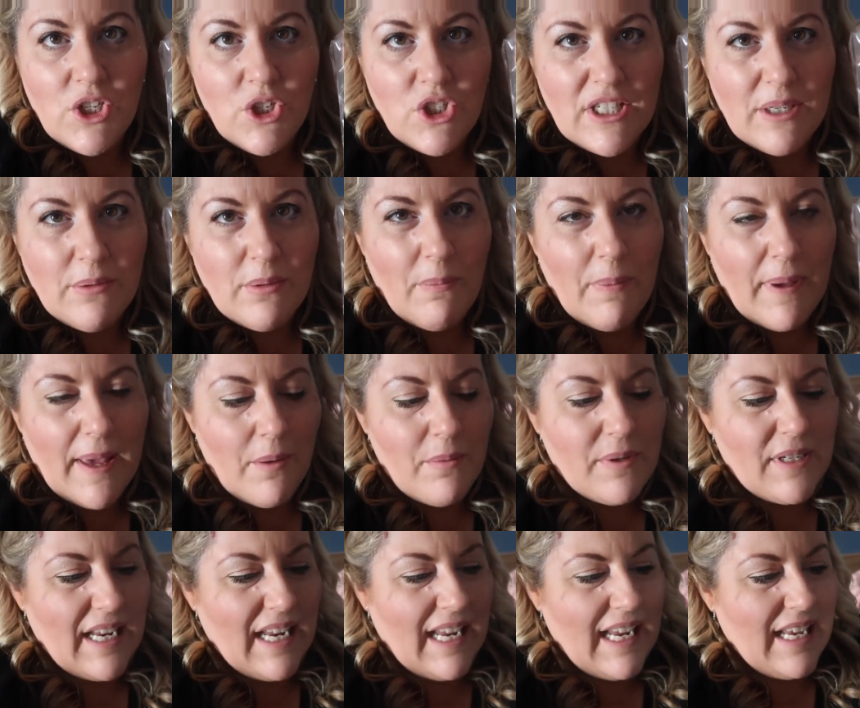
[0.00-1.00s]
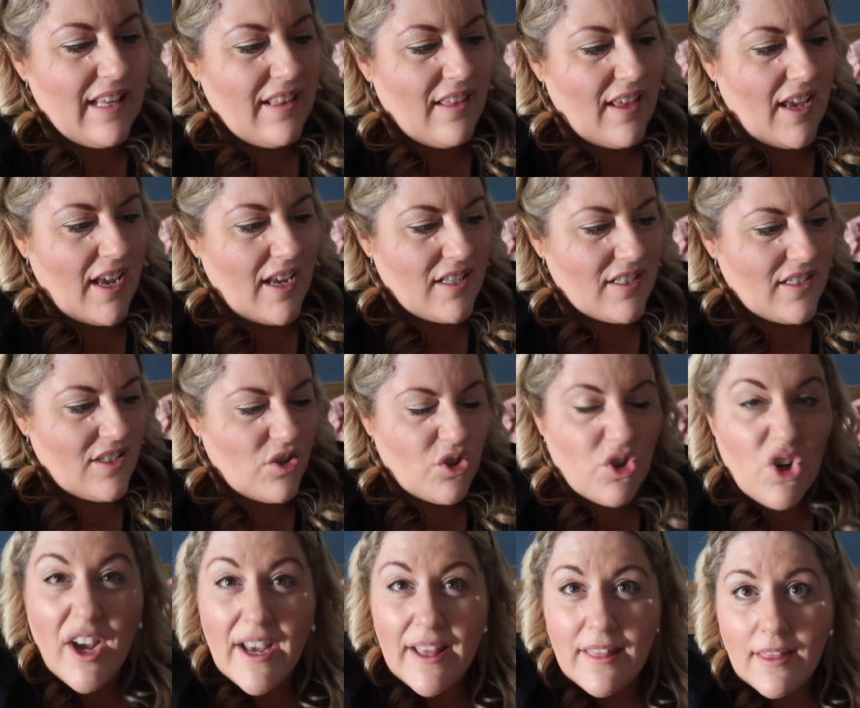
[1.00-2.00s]
Usually we'll be able to eat things and
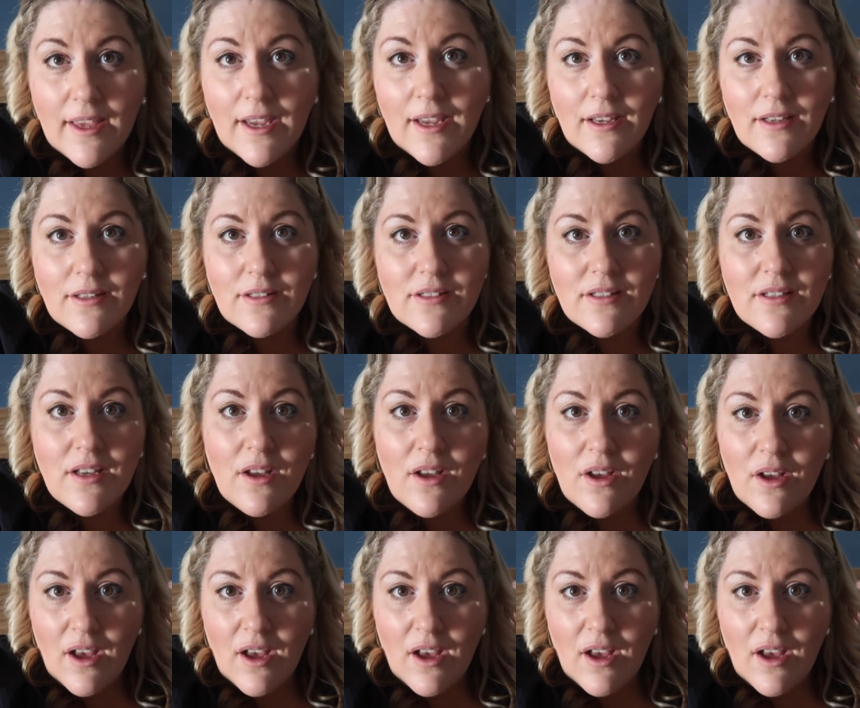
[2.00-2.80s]
try things